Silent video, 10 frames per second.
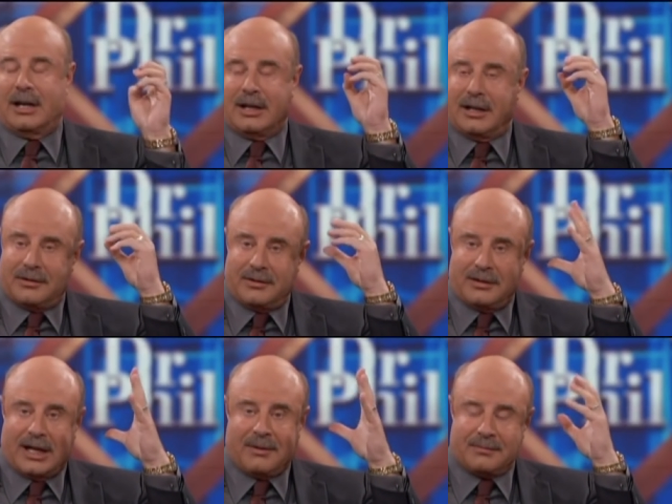Uh,
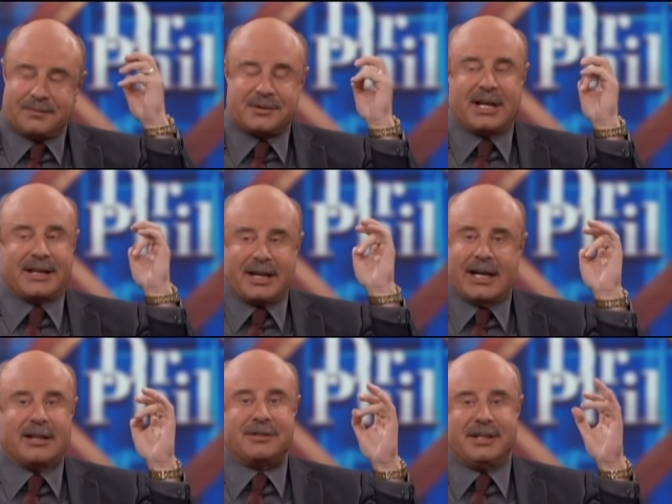I'm
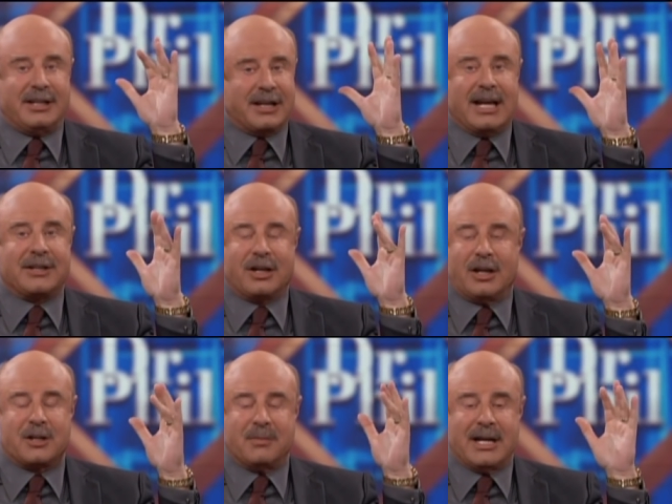psychology and I Pass.
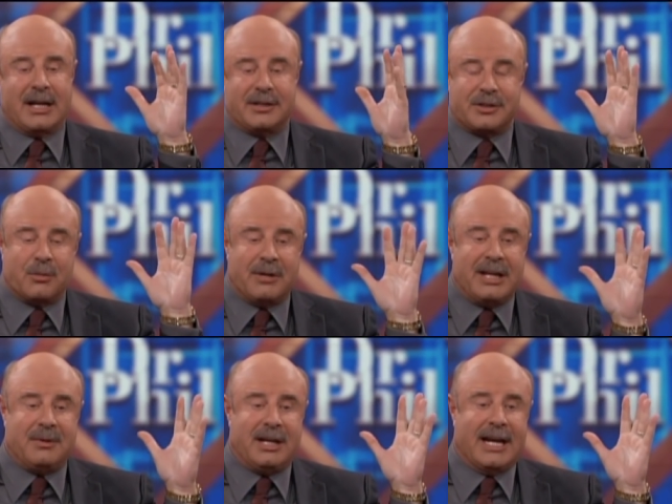talk about it, so
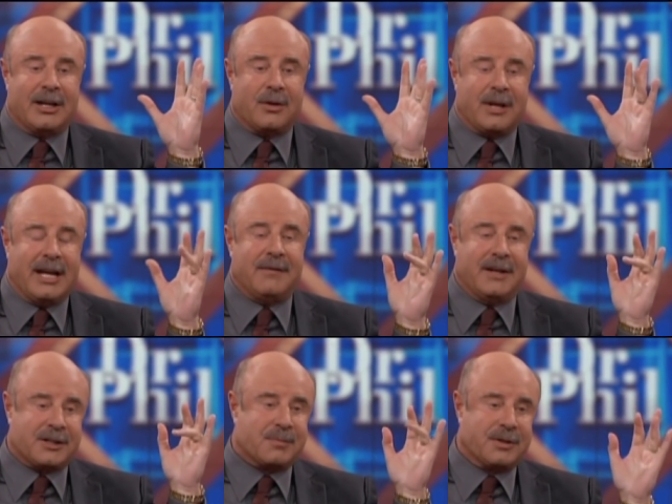maybe Pass. I don't have
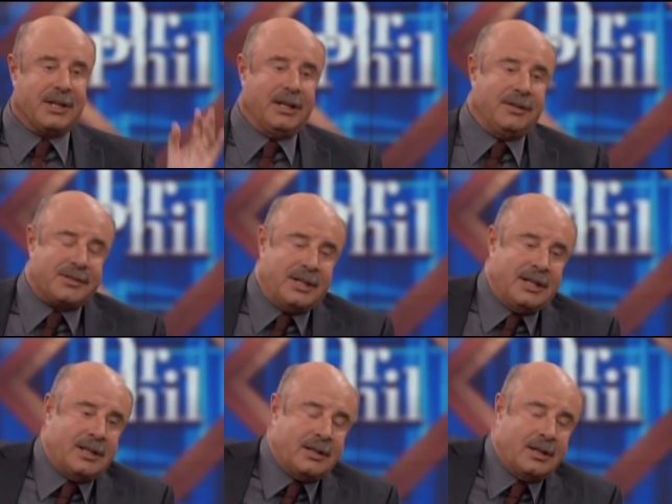expertise
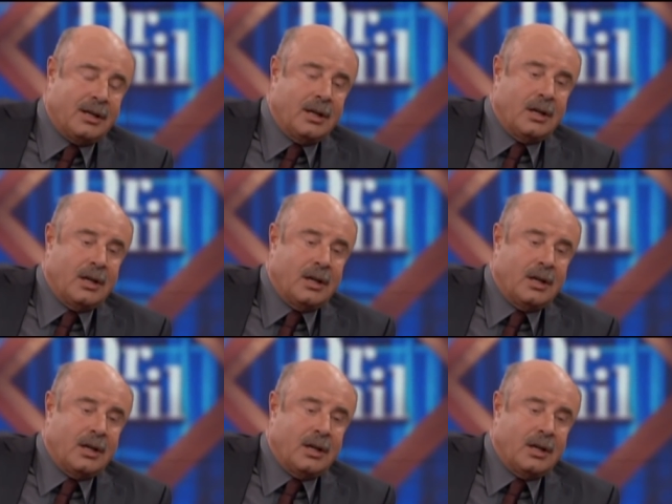in